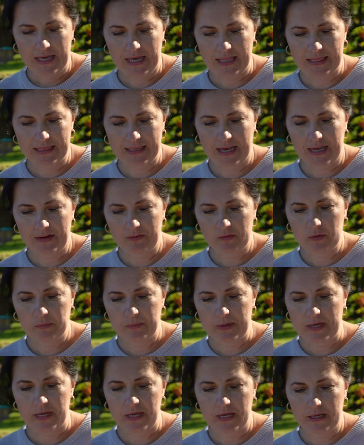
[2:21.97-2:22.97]
and that
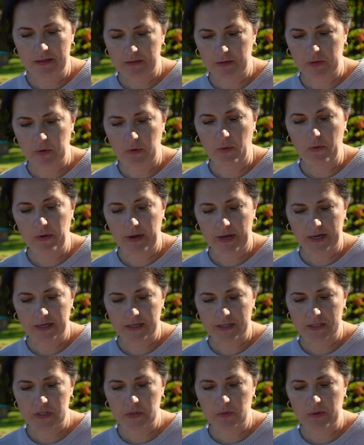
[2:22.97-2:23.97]
would be
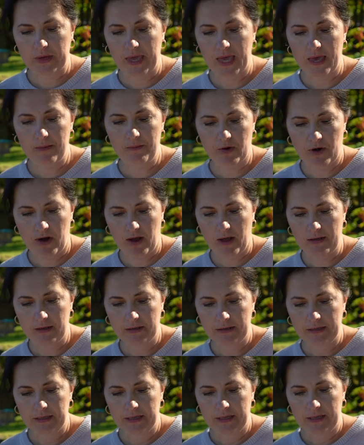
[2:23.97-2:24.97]
going to camera,
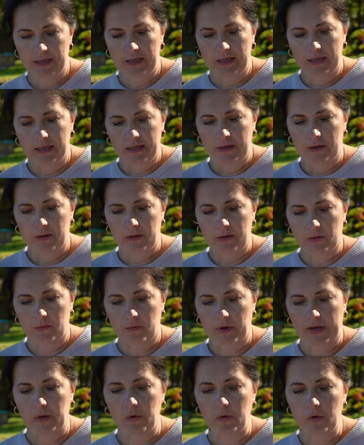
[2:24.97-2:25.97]

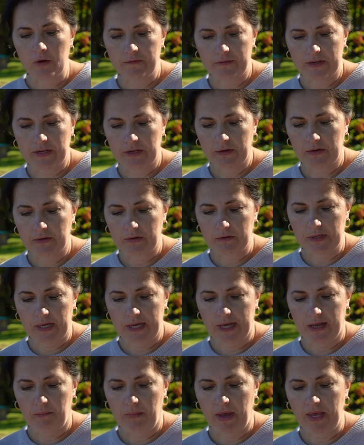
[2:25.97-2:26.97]
record video,
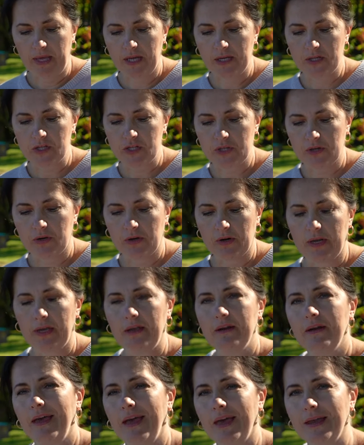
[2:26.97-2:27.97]
and making sure
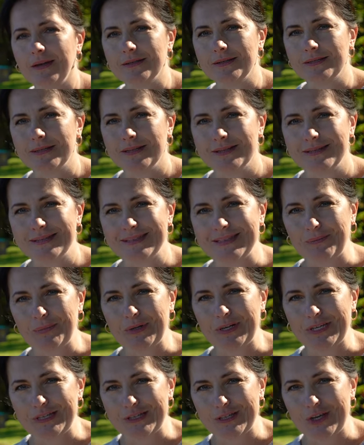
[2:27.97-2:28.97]
enhanced
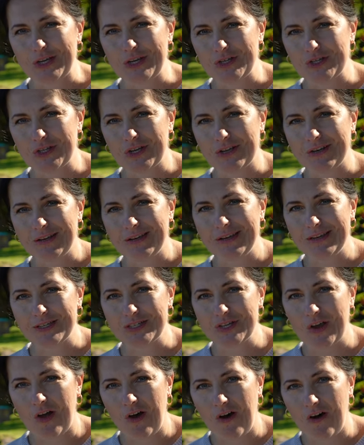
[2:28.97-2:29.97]
stabilization
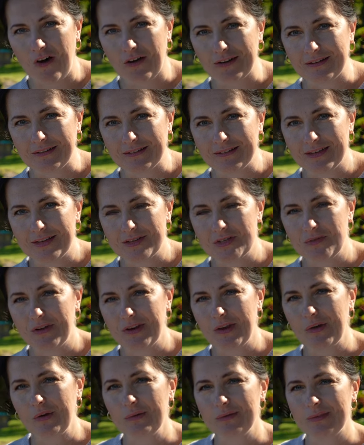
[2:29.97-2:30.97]
is on. As
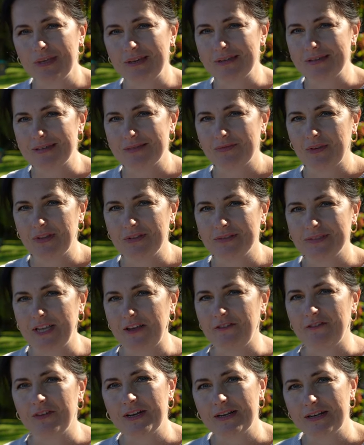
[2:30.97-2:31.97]
we know, this will
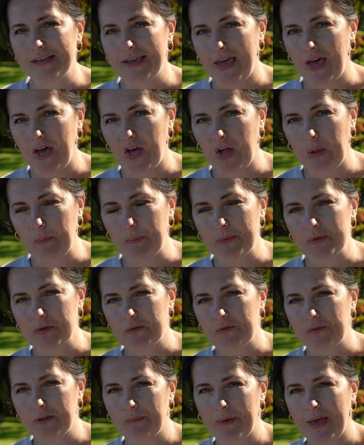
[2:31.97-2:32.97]
definitely help
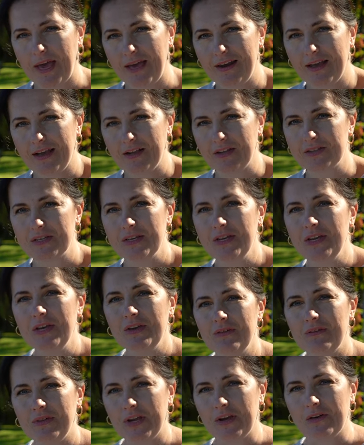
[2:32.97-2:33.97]
to film handheld
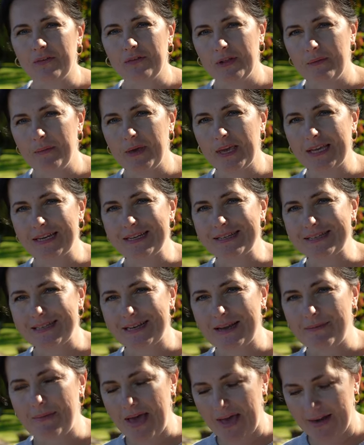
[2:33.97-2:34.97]
when you are filming in a
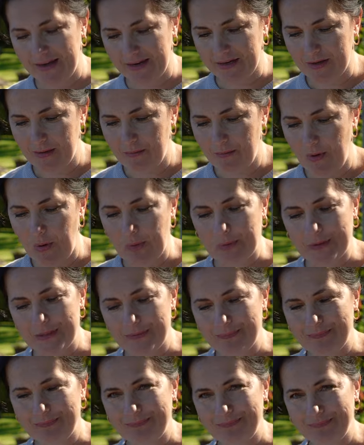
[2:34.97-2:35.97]
cinematic mode.